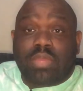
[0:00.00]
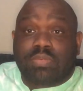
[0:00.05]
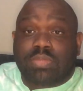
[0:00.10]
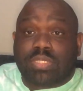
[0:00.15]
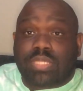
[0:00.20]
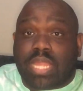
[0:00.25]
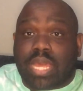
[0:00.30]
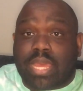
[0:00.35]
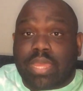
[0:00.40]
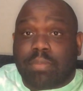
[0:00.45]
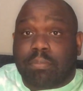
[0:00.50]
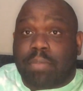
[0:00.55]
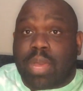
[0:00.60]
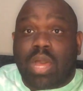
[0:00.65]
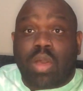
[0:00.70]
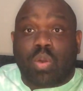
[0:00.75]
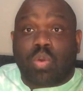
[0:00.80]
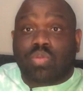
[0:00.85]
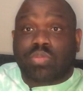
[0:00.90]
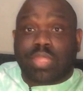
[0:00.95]
was like, my
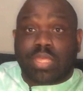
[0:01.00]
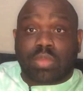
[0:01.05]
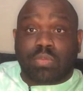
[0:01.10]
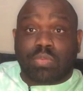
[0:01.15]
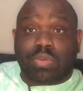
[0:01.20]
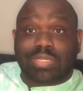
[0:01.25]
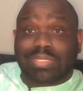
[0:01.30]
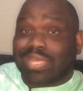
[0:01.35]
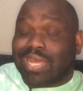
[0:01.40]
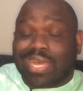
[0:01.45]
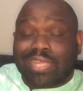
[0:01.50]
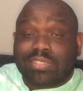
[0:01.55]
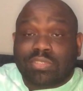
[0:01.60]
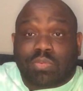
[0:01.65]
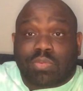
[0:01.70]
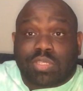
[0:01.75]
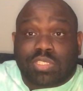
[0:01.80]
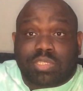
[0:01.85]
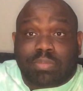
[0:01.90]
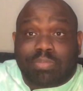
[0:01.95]
whole thing was, I just
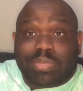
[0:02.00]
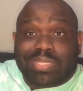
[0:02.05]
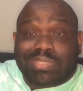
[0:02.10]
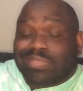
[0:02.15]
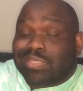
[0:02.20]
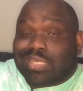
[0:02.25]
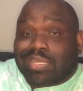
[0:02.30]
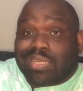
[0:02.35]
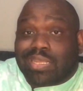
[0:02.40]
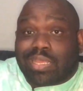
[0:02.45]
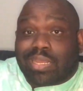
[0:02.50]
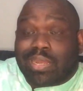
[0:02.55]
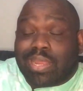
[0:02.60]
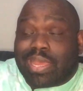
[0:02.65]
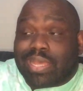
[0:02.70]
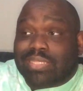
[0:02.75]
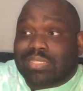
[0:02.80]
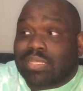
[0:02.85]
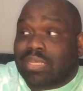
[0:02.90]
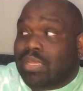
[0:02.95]
want your business in the
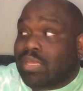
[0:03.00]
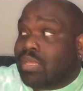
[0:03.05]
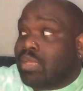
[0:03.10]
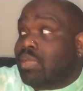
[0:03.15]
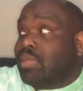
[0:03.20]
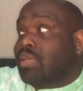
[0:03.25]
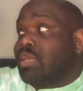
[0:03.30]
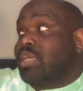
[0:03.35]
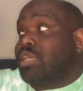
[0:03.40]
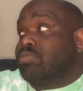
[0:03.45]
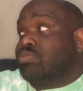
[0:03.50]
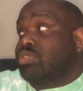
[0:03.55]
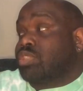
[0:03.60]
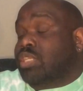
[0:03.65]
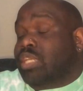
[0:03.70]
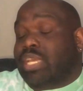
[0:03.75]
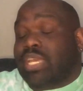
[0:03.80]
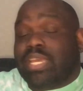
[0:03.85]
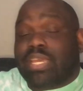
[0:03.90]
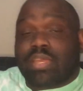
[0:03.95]
connects. It was your
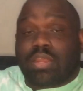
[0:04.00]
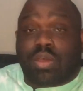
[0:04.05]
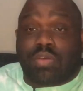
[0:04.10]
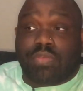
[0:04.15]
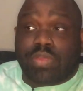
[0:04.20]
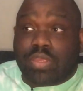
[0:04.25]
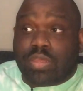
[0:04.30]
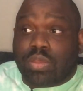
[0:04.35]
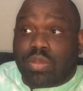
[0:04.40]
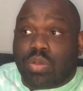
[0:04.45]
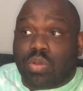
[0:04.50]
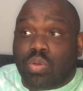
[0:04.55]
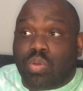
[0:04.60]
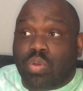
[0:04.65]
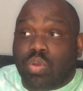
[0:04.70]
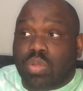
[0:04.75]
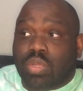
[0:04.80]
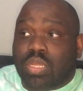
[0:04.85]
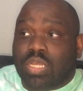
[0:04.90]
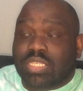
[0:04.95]
kid over here,
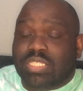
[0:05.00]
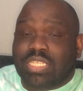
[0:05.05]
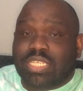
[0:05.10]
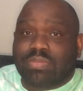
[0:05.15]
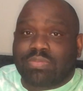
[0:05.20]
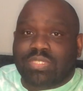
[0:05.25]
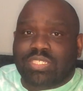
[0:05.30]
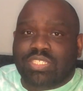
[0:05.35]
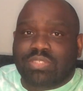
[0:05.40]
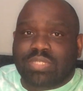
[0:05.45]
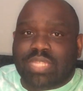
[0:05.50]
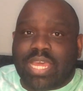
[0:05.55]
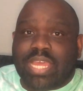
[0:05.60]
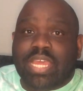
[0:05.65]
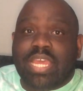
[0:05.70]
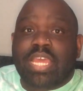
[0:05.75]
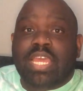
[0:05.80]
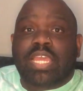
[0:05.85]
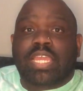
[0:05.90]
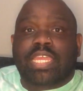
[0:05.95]
because he was. She was like,
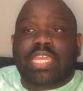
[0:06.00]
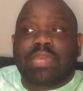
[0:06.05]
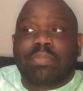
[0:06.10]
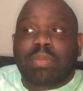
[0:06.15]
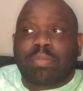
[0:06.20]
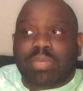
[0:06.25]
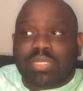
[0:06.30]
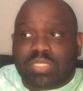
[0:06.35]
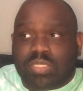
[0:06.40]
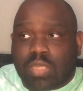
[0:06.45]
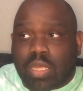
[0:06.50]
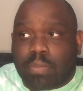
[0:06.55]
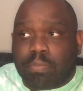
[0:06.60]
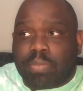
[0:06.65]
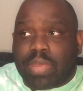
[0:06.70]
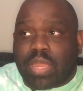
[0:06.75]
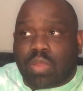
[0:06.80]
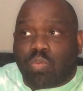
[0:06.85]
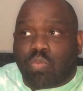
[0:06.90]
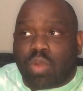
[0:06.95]
give me my son
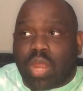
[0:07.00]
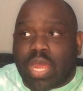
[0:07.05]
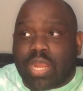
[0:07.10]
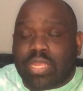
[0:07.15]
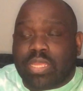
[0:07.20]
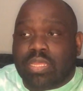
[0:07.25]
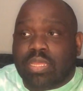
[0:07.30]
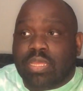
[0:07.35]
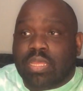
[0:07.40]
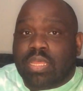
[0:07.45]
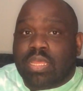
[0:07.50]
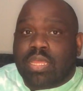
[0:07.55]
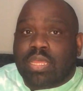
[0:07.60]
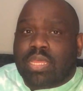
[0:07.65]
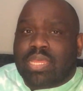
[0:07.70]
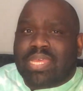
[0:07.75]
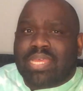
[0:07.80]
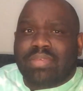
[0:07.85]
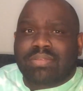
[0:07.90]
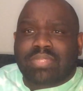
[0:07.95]
back, Ronnie.
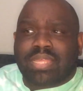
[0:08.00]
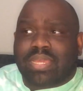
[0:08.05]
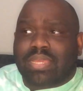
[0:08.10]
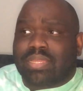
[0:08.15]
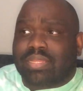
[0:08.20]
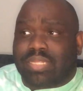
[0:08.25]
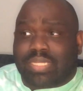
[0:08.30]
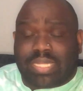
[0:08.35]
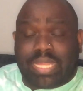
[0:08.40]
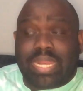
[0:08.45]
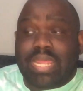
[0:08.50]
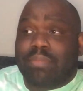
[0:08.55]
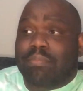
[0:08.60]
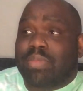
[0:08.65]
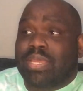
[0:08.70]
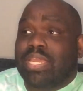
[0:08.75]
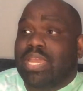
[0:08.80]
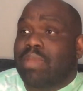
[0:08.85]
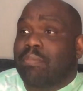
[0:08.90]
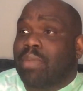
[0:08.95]
He was like, that ain't,
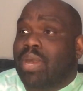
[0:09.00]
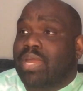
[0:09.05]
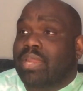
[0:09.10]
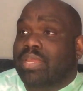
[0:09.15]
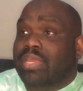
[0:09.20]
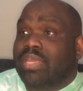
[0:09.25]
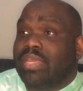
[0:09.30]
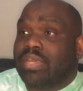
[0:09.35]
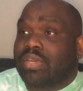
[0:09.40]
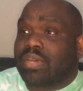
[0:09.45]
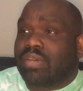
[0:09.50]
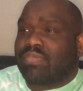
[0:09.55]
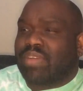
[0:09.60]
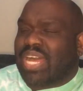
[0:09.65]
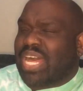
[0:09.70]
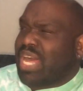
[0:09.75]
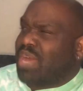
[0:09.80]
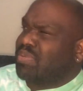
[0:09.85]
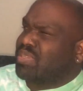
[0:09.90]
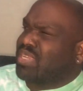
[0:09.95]
he ain't mine to give.
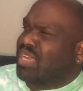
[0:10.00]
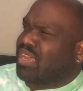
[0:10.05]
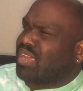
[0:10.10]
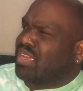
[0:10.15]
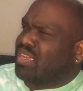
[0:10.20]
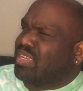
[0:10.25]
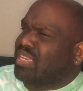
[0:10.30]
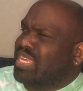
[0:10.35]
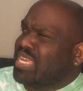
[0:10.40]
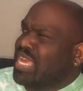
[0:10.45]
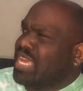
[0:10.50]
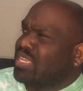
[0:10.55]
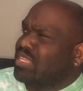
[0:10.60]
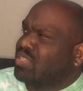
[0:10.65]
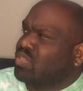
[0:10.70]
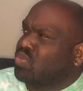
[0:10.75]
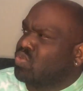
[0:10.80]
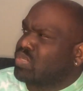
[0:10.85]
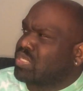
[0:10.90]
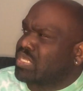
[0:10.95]
I was like, he
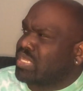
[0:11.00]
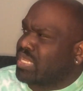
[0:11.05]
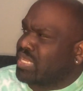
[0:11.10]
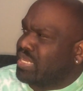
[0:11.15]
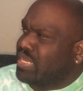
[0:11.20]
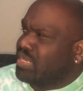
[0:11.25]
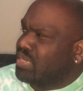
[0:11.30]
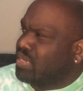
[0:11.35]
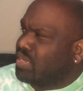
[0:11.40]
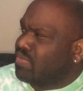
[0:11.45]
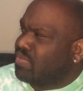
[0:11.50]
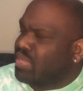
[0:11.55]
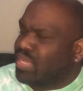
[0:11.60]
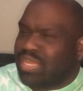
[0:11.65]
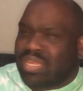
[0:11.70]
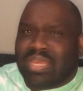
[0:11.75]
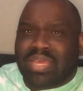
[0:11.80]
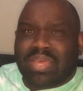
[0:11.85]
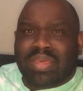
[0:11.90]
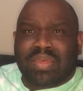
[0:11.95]
ain't yours to give,
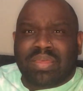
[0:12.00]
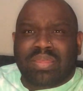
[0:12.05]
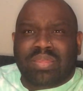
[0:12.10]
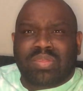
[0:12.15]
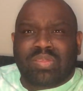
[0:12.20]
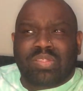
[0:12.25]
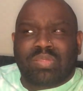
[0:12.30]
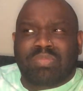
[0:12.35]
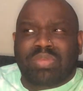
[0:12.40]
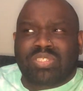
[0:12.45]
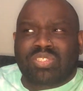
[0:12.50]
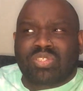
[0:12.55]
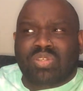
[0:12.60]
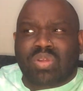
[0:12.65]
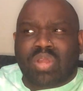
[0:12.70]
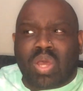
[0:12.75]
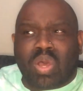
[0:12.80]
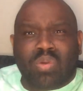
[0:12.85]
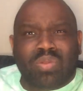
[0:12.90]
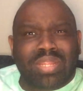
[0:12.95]
but you're
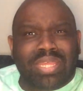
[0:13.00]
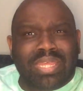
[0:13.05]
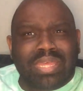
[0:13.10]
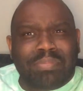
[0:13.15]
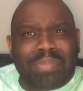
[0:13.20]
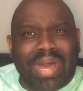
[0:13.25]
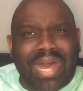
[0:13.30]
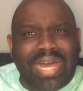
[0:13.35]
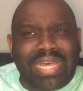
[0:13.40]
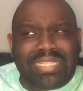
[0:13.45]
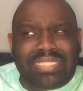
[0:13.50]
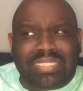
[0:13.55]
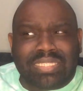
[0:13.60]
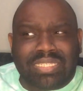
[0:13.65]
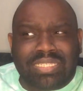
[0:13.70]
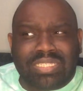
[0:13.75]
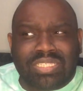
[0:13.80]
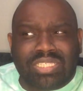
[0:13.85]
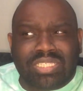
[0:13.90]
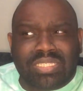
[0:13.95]
holding him
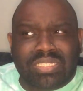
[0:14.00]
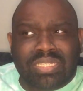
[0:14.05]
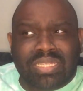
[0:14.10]
hostage.